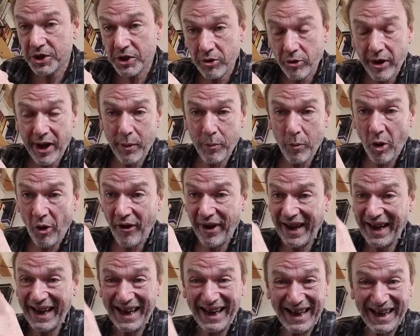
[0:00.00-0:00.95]
time I
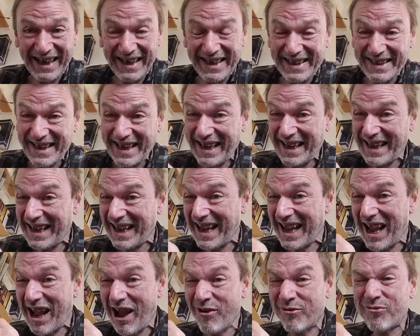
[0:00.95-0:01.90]
had
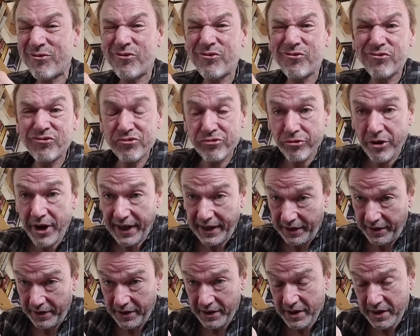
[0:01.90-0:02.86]
a
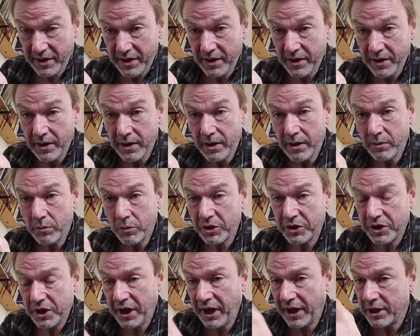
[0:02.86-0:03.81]
friend
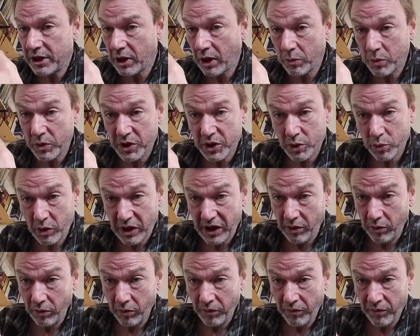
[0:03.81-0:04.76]
was the age I was
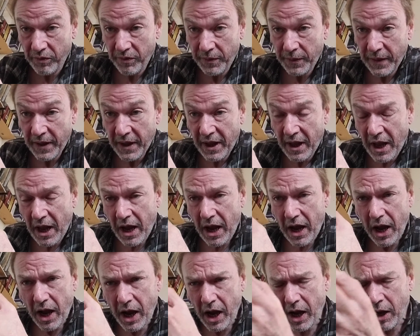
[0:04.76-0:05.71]
12,
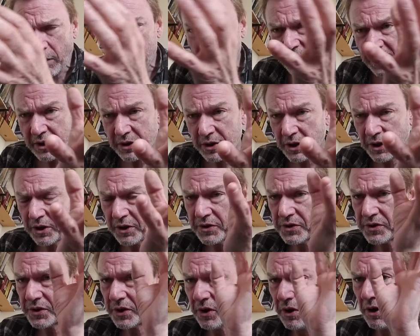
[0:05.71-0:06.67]

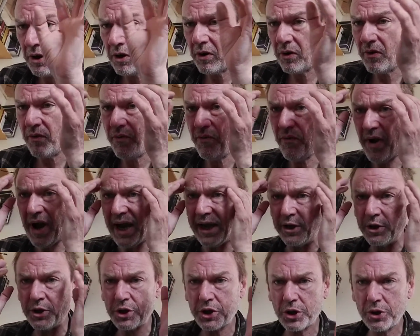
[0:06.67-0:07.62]
because of a
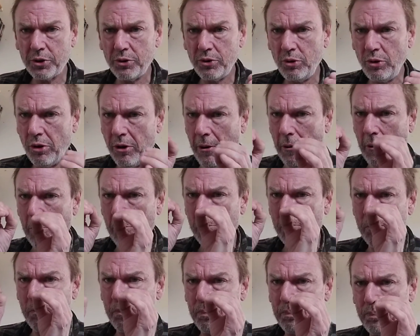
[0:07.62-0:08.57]

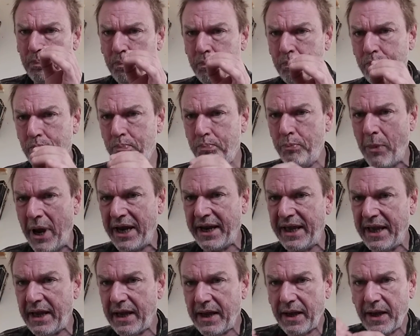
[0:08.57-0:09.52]

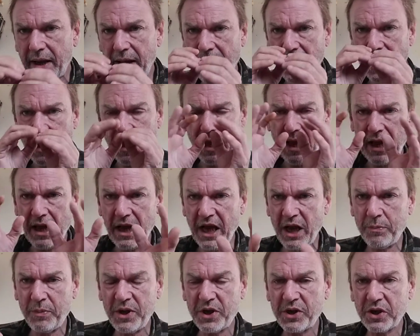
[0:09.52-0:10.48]
2-minute
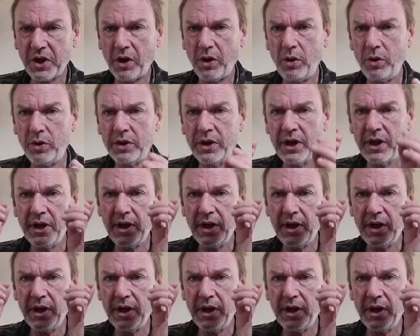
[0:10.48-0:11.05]
episode